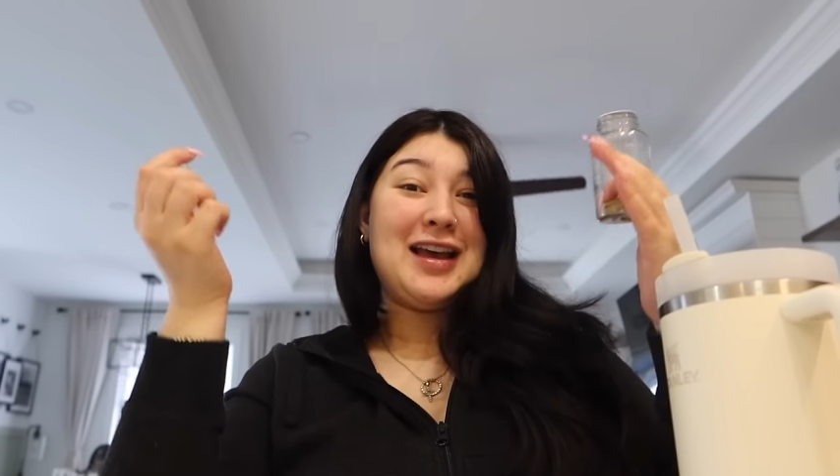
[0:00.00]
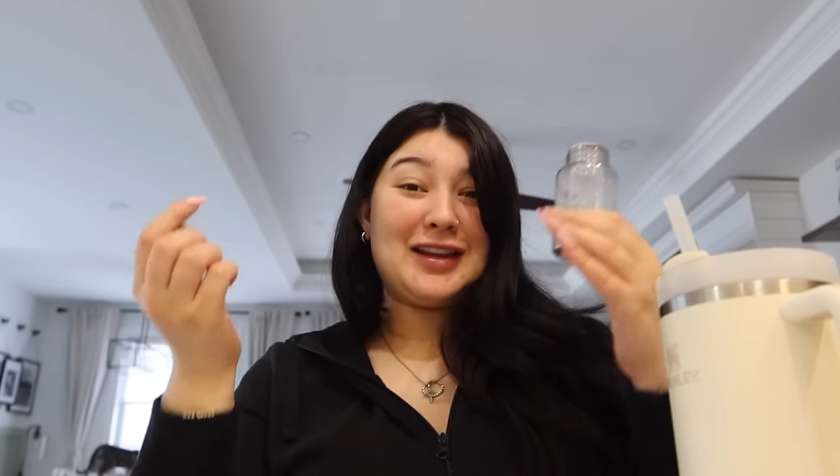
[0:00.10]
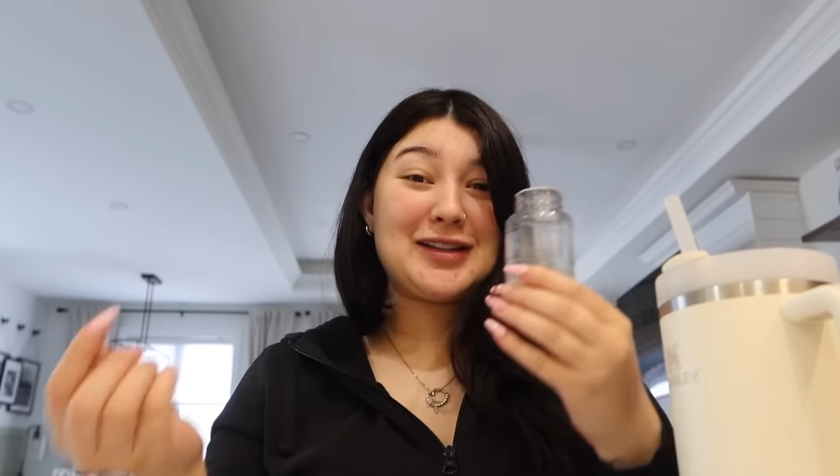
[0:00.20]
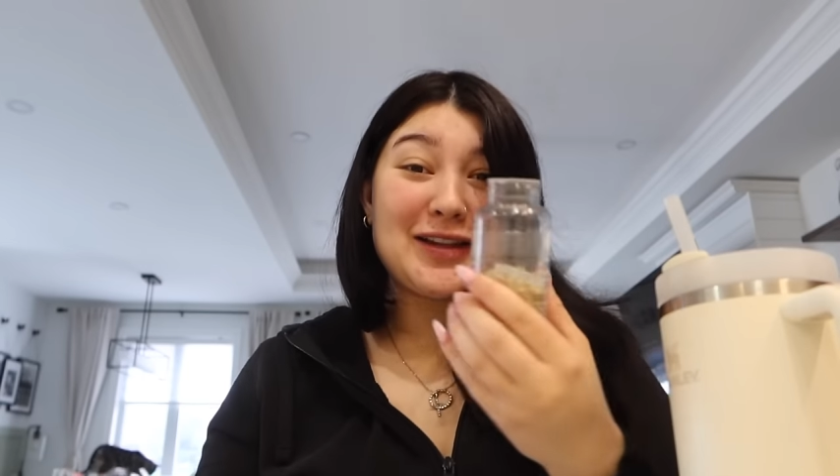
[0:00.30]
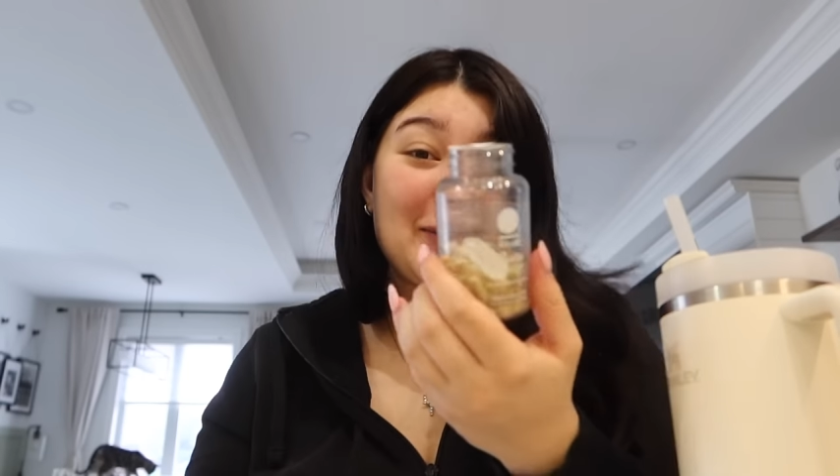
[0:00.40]

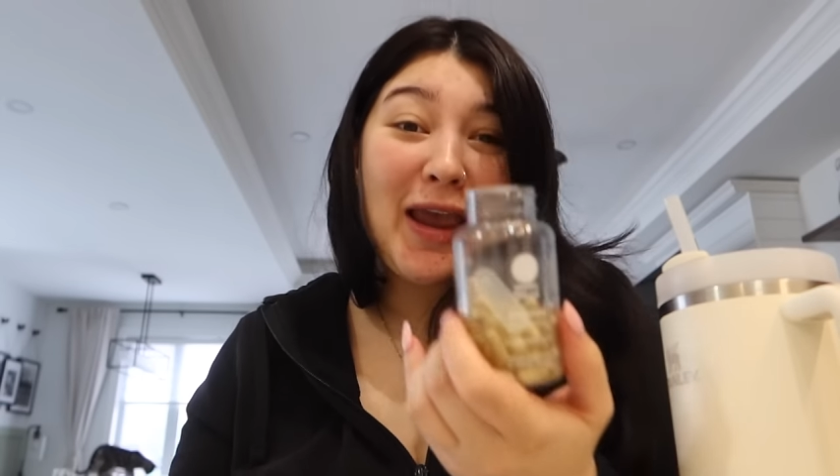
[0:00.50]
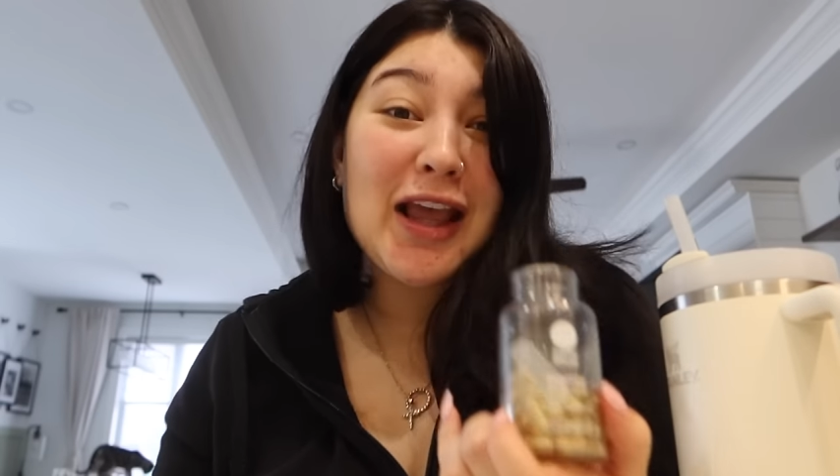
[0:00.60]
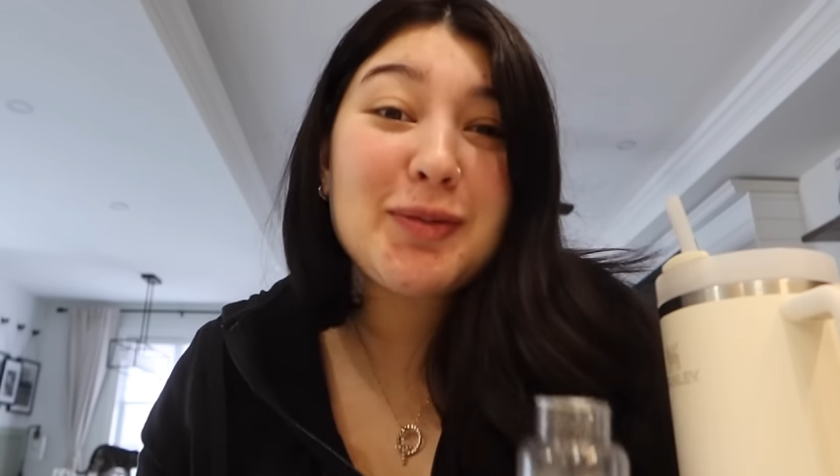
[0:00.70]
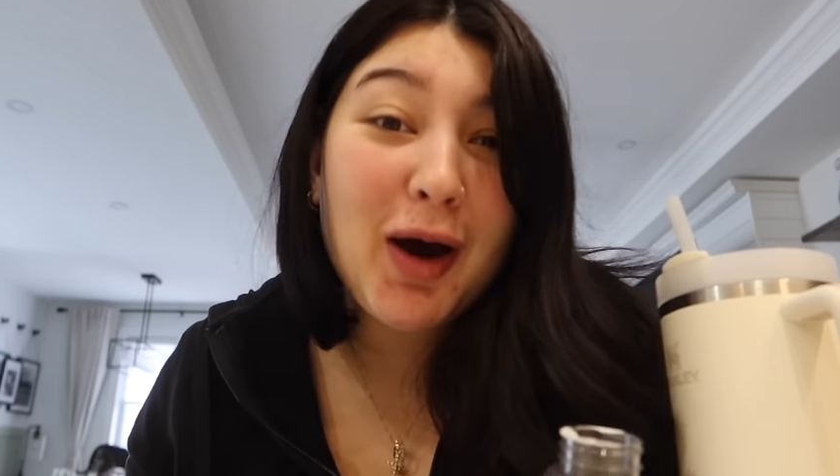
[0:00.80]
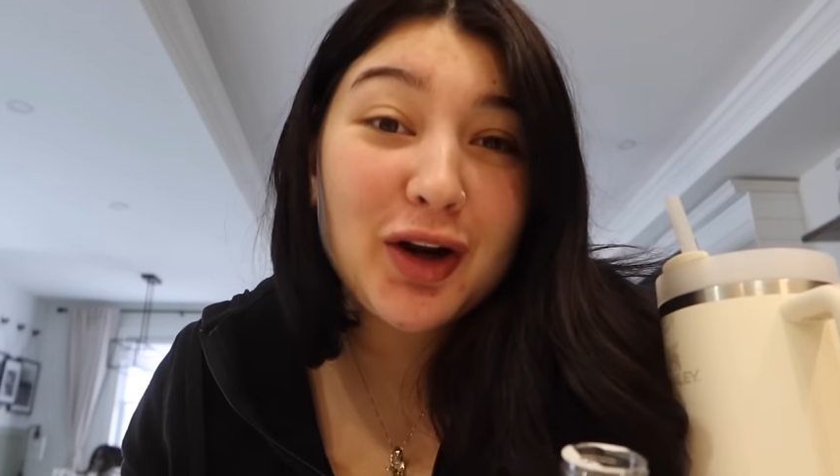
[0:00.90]
This is like my
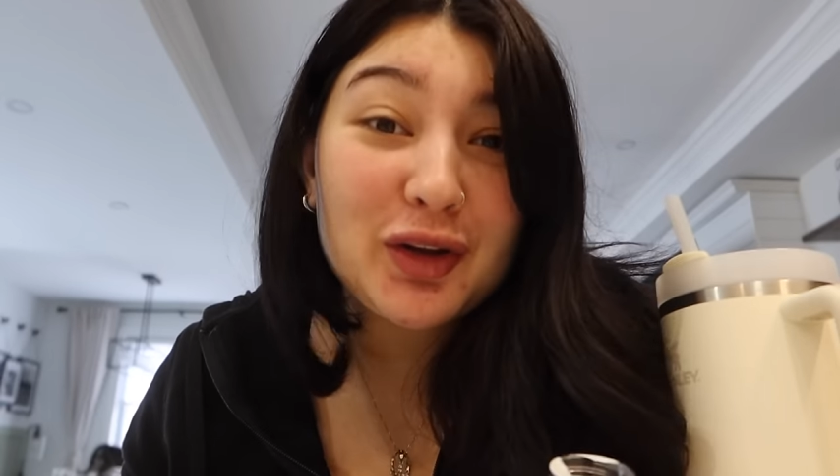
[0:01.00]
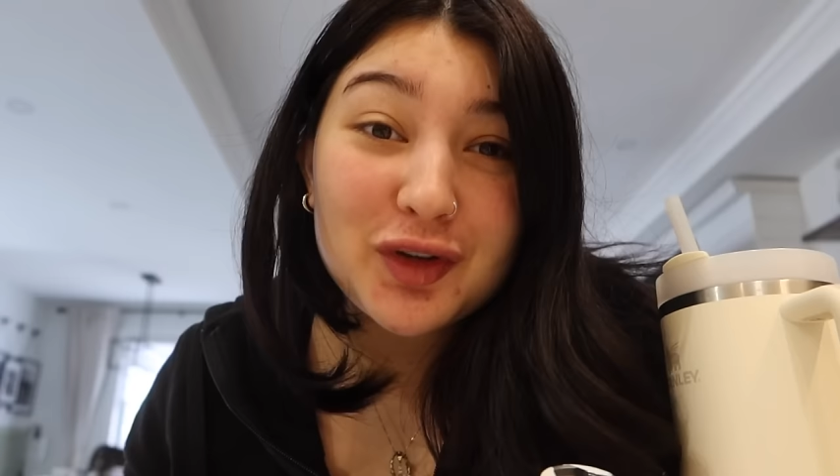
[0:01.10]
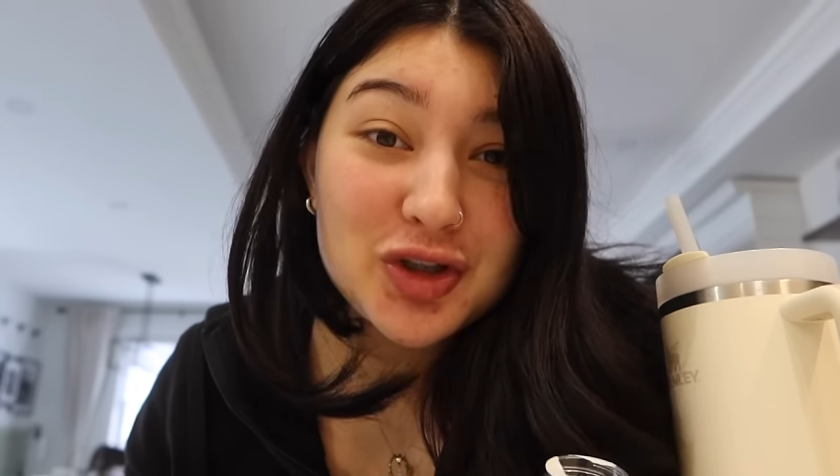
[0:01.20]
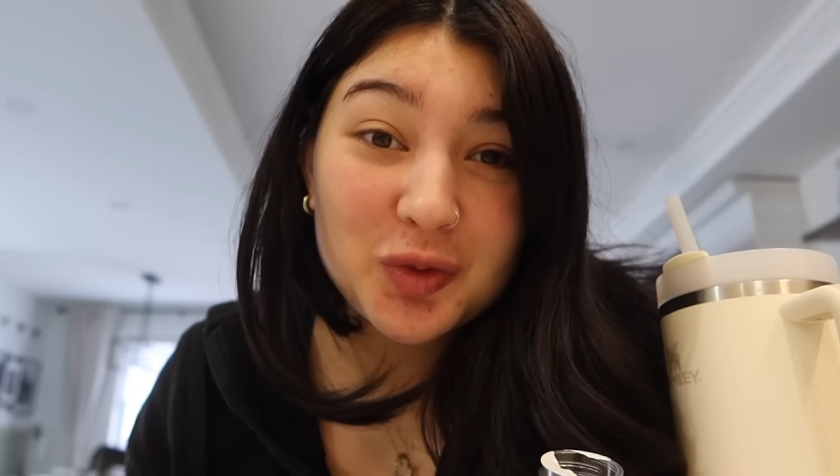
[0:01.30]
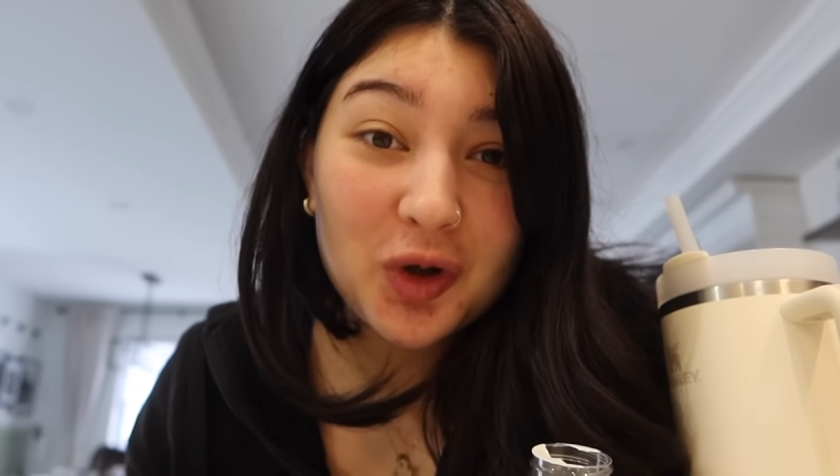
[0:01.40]
8th bottle of
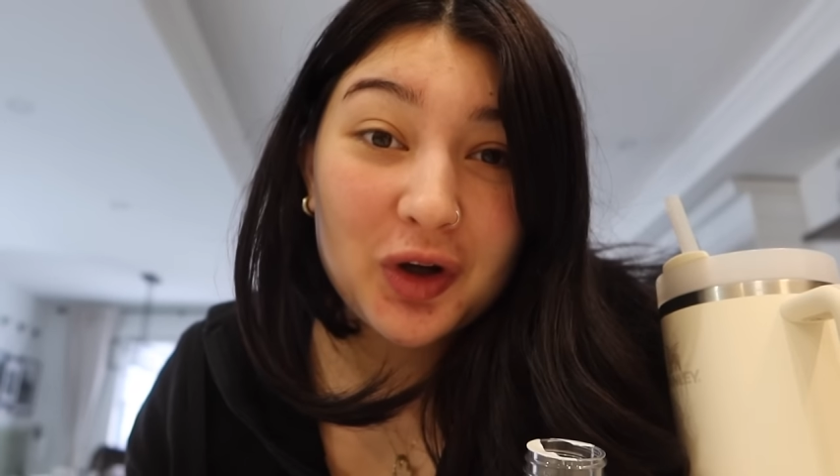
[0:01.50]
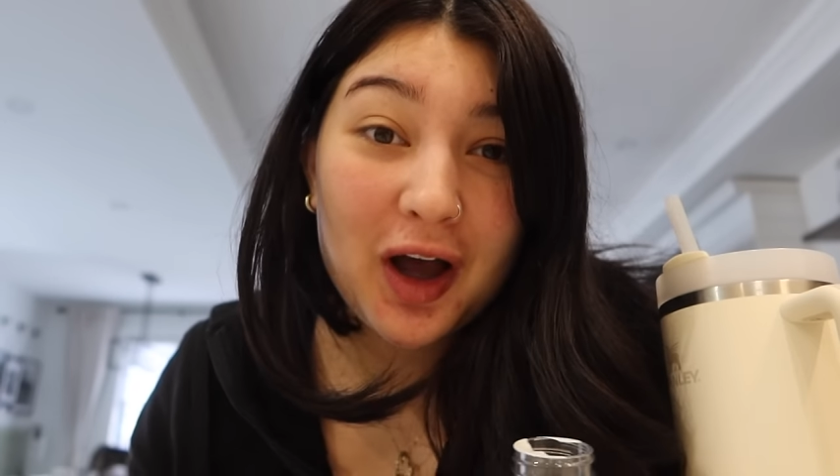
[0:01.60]
Ritual.